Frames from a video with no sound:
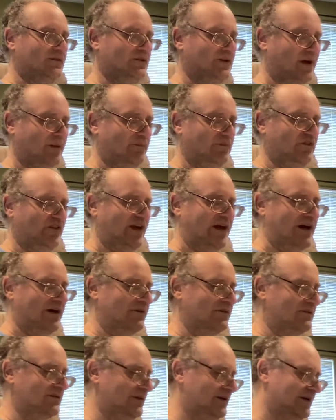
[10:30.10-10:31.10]
comes
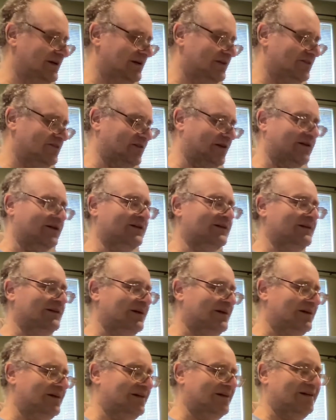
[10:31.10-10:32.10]
out. It's like,
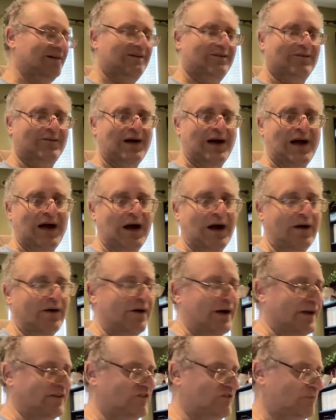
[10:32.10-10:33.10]
wow,
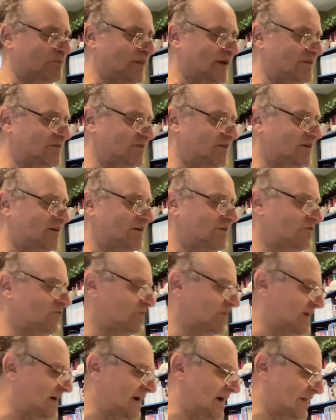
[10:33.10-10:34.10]
I spent a
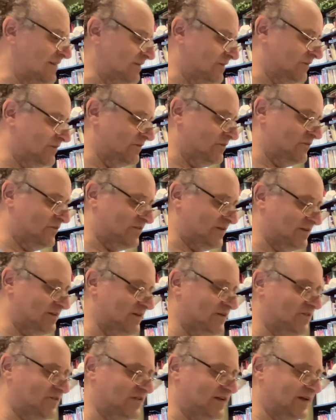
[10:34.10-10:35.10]
hundred dollars. At
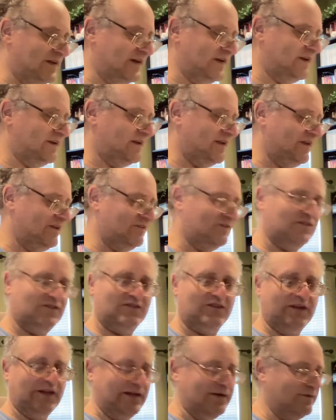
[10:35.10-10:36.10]
least I got a nice
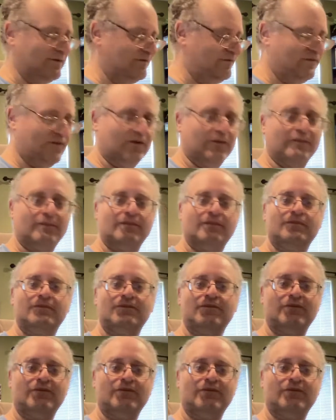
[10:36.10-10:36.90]
styrofoam.